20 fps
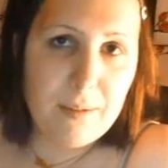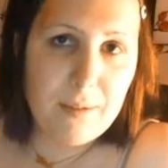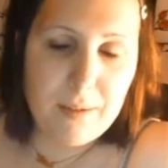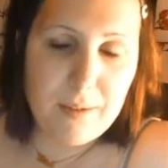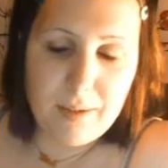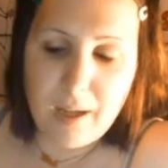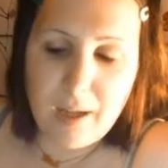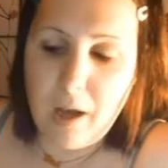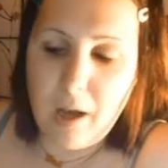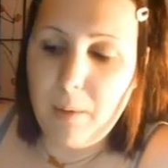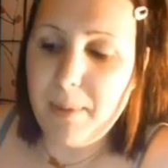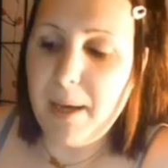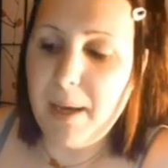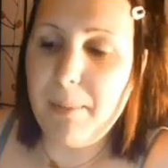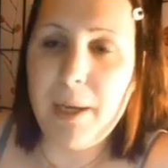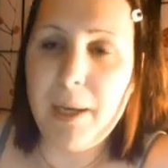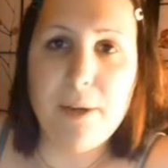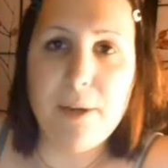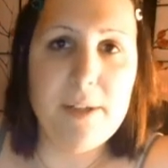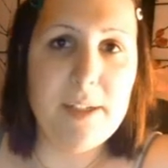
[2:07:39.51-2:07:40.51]
that I'll be
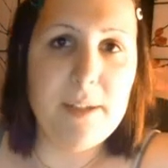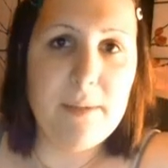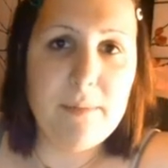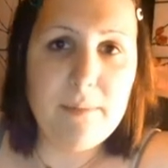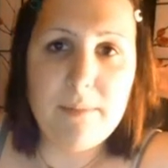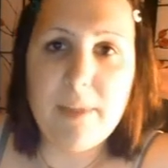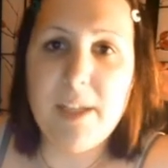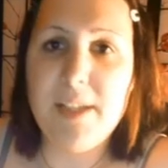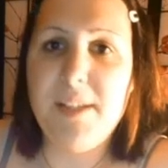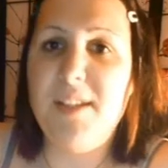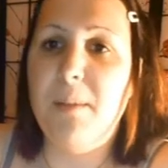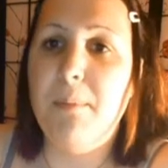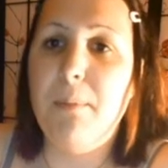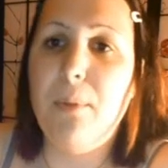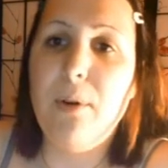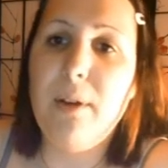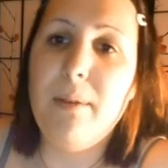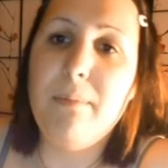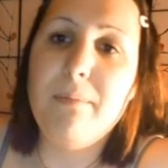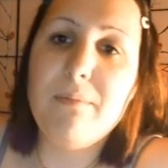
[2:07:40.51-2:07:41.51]
uploading at some
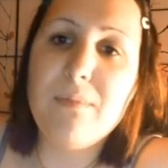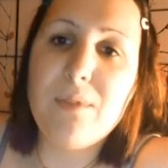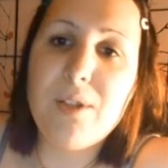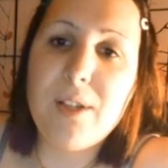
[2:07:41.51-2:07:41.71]
point.